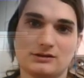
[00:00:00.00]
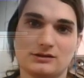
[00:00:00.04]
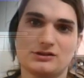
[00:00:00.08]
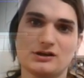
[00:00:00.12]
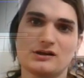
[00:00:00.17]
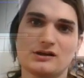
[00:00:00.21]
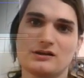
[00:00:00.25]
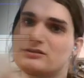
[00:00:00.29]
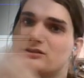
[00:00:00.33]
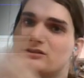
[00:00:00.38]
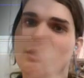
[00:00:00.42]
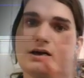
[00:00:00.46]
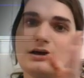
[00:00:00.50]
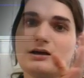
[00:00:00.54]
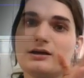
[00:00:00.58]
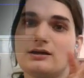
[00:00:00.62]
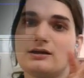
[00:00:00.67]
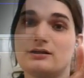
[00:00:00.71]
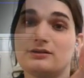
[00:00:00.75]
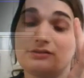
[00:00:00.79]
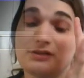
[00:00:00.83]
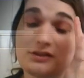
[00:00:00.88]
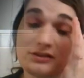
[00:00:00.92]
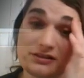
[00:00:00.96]
The
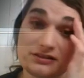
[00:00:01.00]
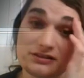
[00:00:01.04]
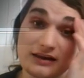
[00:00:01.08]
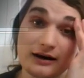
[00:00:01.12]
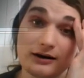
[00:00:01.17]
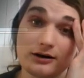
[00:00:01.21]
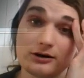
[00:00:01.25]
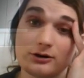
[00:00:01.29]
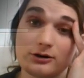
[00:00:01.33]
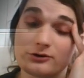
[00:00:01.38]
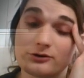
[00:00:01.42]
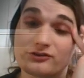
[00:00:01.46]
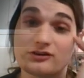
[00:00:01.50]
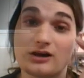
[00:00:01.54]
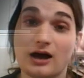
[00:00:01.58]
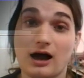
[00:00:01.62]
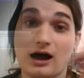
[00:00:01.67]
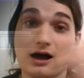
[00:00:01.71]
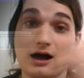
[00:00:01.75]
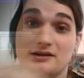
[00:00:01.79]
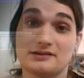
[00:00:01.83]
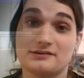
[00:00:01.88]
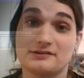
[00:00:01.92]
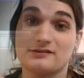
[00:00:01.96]
Theros
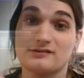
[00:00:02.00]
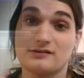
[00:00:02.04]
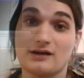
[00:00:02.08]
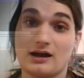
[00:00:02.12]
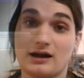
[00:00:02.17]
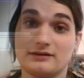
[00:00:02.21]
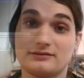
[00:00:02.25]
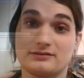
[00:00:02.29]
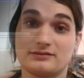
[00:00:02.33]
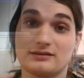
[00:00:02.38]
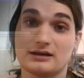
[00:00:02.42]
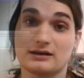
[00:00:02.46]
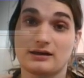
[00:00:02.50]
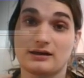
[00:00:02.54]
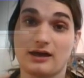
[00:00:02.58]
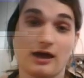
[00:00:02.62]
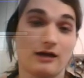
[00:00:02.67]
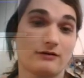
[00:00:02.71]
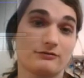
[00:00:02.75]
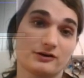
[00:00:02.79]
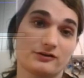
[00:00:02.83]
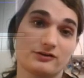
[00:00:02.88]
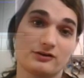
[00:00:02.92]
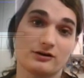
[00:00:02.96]
gods, I think
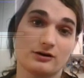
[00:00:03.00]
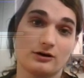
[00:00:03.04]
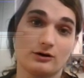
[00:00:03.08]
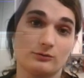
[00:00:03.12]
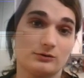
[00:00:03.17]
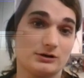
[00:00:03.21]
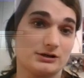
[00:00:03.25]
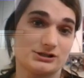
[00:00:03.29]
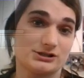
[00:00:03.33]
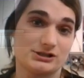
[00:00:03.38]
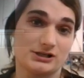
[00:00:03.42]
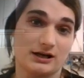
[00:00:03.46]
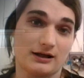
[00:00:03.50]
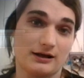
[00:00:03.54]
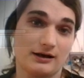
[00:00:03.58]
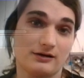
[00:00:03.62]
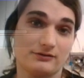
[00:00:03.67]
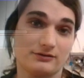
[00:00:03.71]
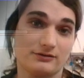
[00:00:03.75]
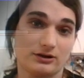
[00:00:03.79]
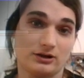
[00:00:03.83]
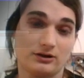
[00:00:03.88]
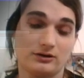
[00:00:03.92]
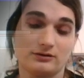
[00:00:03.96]
every single one should have
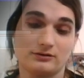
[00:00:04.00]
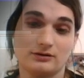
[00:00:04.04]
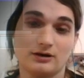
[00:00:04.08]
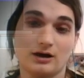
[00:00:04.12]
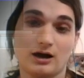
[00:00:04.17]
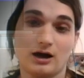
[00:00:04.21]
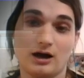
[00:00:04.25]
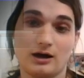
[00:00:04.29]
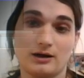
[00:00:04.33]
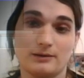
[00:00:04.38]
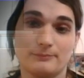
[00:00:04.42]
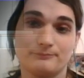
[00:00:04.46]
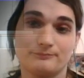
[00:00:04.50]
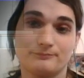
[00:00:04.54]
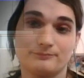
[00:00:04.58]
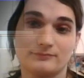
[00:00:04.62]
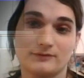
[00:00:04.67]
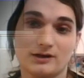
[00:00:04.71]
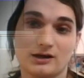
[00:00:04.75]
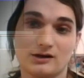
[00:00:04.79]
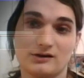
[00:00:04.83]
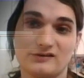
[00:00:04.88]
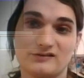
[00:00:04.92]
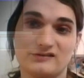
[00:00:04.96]
it.
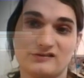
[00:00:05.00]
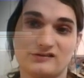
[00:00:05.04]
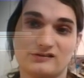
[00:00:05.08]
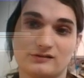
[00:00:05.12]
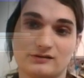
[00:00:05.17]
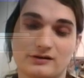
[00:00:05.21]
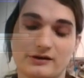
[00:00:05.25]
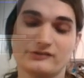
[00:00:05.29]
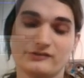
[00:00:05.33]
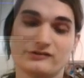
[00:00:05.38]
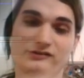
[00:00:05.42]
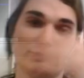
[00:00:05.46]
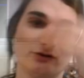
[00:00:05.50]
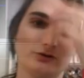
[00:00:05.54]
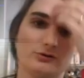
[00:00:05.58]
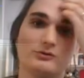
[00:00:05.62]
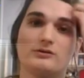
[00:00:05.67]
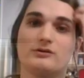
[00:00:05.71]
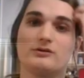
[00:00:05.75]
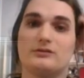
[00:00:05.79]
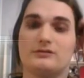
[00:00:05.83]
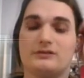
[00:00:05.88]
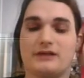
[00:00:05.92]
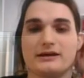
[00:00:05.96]
Cause you
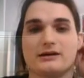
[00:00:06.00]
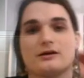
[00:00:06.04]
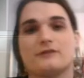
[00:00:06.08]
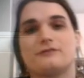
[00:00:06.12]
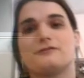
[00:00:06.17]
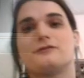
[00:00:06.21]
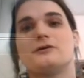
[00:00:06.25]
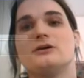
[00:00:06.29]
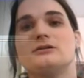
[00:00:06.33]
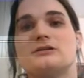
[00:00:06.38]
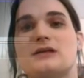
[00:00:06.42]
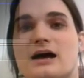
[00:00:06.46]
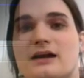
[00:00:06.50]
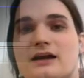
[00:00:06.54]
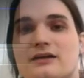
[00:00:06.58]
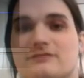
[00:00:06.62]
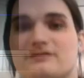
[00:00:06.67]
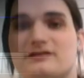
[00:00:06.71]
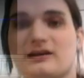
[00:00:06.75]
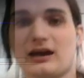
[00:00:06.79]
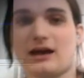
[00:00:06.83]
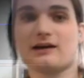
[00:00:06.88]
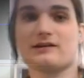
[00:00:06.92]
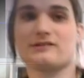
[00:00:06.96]
like for a lot of
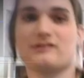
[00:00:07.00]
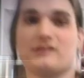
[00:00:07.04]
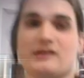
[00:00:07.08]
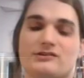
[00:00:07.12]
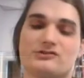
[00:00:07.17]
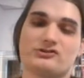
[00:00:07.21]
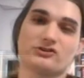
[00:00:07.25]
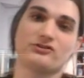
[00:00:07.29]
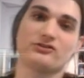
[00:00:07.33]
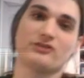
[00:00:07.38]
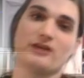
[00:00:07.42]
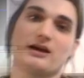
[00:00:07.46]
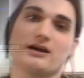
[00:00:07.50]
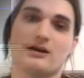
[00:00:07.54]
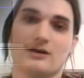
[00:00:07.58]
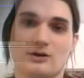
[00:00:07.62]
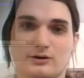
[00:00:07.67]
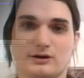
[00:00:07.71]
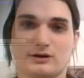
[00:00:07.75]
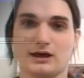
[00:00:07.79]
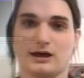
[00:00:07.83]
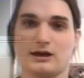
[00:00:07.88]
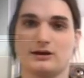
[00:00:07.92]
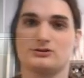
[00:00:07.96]
decks, it's just like,
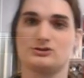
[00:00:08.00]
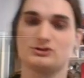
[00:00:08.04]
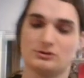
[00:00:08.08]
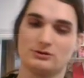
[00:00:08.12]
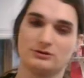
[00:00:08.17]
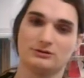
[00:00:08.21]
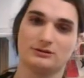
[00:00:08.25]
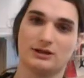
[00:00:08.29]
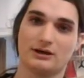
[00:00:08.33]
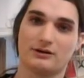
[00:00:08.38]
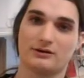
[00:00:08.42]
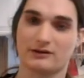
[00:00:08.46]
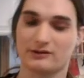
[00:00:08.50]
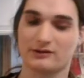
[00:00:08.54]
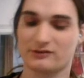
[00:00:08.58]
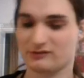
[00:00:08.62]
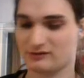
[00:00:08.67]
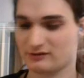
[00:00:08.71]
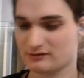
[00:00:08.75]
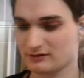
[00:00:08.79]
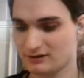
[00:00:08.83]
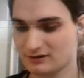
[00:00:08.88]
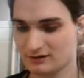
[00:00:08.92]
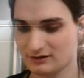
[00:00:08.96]
okay, Jeweled
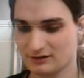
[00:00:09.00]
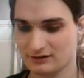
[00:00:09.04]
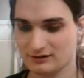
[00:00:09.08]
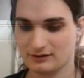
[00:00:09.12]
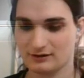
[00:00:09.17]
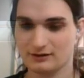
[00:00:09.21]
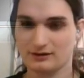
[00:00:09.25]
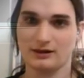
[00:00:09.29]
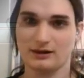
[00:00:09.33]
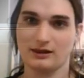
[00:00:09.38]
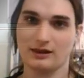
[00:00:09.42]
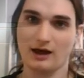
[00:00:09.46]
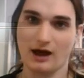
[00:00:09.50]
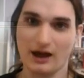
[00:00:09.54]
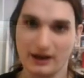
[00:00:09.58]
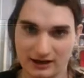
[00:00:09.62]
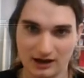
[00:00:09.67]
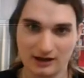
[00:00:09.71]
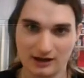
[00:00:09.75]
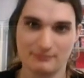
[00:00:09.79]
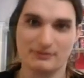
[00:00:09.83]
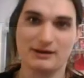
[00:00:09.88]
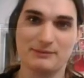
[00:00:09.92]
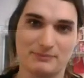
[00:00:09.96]
Lotus. I
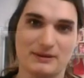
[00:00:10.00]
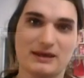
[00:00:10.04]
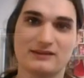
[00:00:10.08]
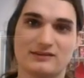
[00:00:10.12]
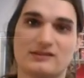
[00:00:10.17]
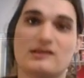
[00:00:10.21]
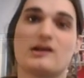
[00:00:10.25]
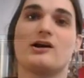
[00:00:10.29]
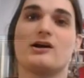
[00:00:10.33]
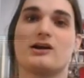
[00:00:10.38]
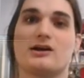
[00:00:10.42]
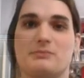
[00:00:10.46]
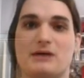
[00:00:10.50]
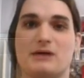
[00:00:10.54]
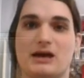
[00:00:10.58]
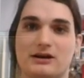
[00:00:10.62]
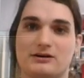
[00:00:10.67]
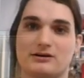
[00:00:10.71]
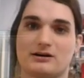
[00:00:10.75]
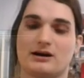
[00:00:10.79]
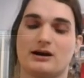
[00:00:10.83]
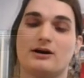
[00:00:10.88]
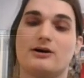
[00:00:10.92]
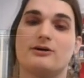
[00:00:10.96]
got my big scary
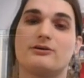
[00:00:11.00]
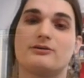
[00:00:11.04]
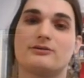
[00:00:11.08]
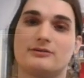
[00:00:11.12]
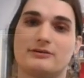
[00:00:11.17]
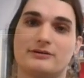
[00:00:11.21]
commander out.